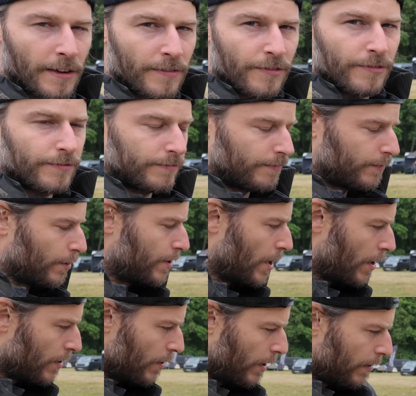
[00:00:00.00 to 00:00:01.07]
have to
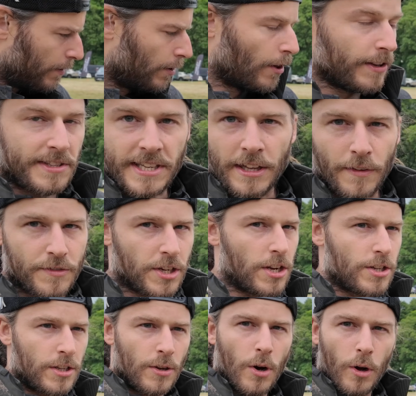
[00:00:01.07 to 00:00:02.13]
change, instead of
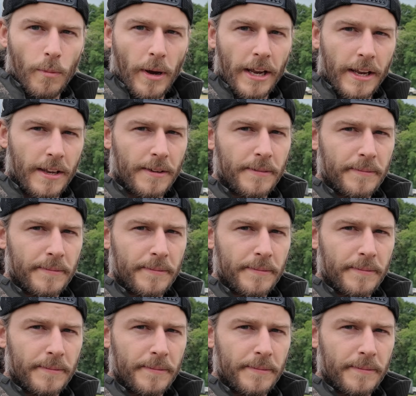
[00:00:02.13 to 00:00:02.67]
changing the whole bike.